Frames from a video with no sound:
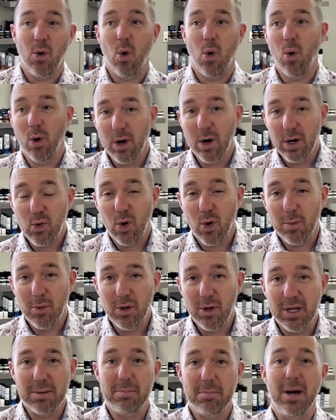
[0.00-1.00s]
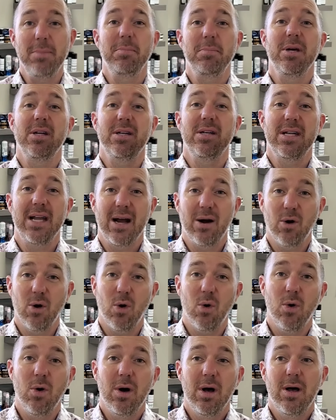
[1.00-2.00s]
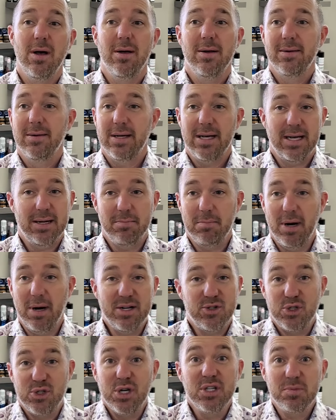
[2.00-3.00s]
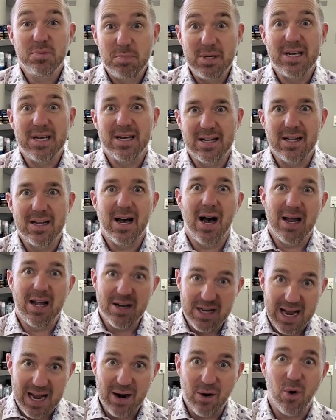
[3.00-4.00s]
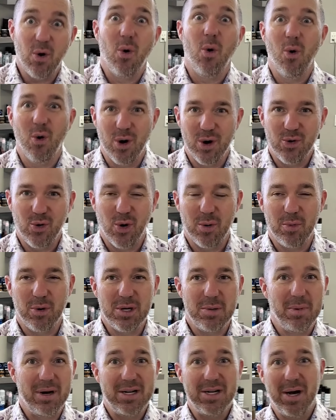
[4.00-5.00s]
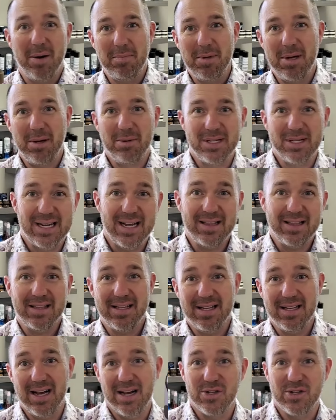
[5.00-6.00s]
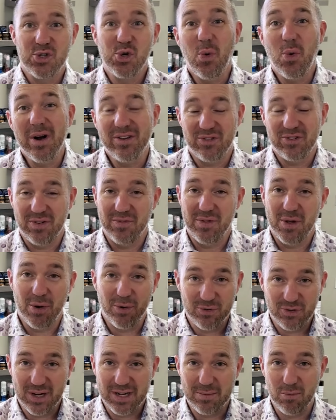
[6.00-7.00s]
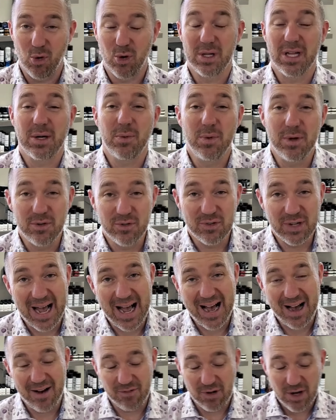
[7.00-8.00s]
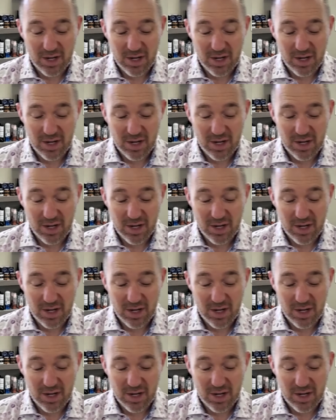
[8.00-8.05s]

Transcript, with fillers: or a normal. It might be a narrow it might just be a, a narrow or a normal. You might not be able to get a choice of those anymore. Like we used to have a